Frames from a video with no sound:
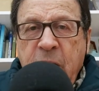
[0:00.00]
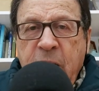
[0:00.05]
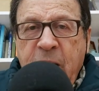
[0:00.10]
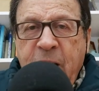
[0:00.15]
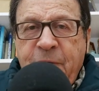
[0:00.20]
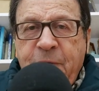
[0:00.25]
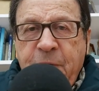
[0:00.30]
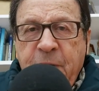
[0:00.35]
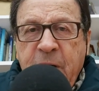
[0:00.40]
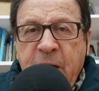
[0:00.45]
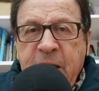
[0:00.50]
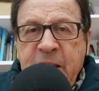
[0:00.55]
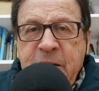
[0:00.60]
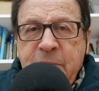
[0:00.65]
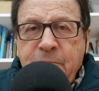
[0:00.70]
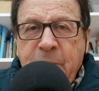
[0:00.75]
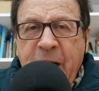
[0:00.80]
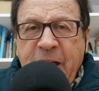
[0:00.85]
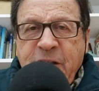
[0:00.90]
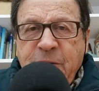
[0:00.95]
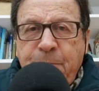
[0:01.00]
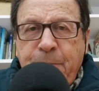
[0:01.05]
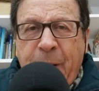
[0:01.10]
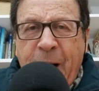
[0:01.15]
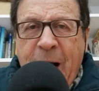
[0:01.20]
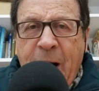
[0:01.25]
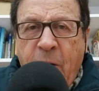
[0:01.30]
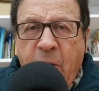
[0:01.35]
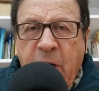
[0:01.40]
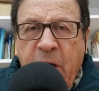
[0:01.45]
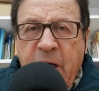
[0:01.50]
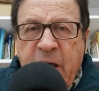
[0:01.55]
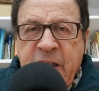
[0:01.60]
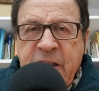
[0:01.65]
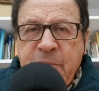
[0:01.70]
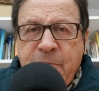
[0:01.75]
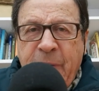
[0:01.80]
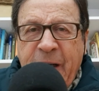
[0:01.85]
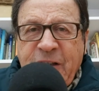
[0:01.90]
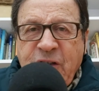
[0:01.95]
Give as much power,
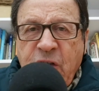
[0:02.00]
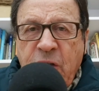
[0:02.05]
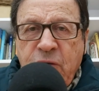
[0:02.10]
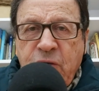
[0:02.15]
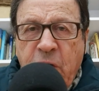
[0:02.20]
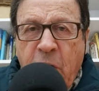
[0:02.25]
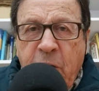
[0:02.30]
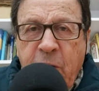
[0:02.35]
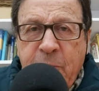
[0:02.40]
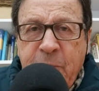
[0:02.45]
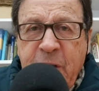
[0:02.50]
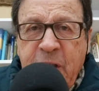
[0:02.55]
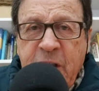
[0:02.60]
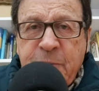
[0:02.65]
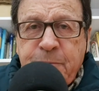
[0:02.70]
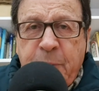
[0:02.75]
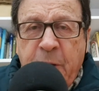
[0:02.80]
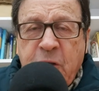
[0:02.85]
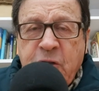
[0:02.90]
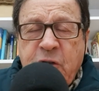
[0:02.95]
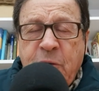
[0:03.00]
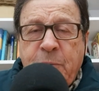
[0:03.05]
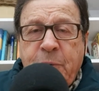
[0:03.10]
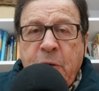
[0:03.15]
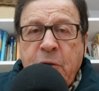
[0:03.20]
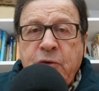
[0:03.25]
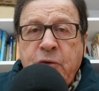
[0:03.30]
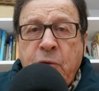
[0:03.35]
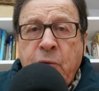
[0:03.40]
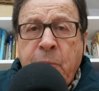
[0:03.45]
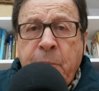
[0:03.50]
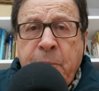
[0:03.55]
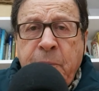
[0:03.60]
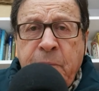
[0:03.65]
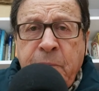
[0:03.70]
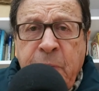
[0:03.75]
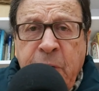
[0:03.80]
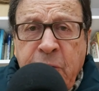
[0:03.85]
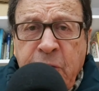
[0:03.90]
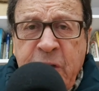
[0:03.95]
as much autonomy as possible to
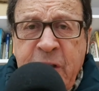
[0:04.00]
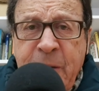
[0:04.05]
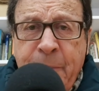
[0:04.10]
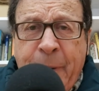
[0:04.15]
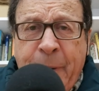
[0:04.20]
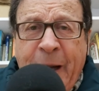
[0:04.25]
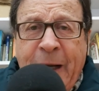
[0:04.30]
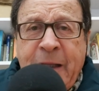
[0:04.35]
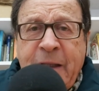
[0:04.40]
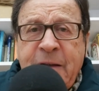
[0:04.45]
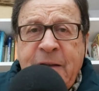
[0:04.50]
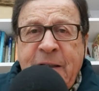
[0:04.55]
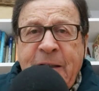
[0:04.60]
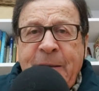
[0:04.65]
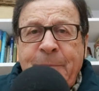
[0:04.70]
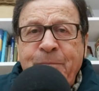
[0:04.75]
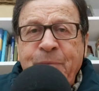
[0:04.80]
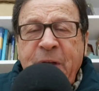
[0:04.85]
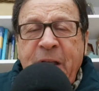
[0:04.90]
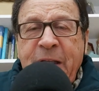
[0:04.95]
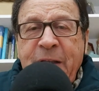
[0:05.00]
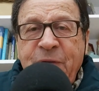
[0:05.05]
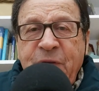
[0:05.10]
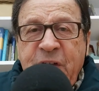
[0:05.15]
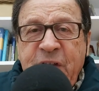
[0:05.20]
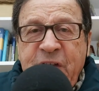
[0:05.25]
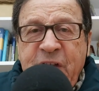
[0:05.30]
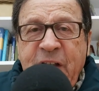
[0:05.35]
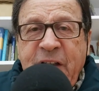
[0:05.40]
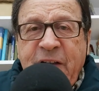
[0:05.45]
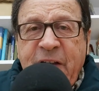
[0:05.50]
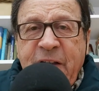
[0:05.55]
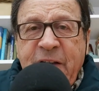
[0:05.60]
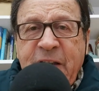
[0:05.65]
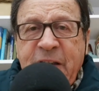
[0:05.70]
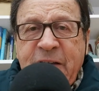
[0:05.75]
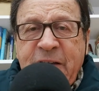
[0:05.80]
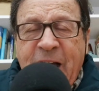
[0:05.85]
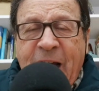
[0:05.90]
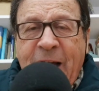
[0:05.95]
municipality, the city,
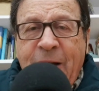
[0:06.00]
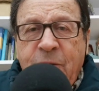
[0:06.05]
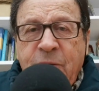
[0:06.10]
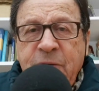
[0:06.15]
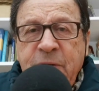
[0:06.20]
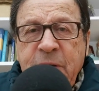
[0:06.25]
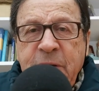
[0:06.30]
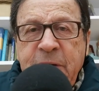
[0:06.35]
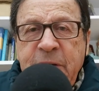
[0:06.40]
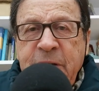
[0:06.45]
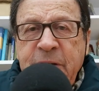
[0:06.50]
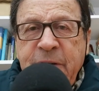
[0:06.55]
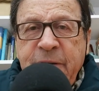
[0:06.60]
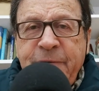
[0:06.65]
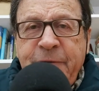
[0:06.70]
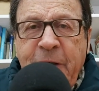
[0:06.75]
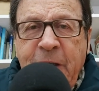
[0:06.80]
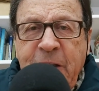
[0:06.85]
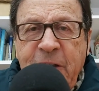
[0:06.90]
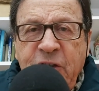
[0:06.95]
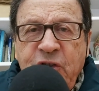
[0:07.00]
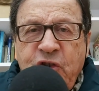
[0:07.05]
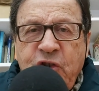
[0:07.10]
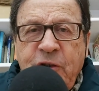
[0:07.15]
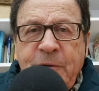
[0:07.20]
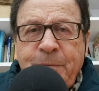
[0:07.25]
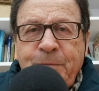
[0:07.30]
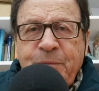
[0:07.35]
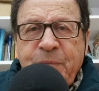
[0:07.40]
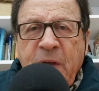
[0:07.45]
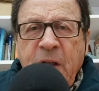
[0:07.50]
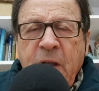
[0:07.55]
the town, the village,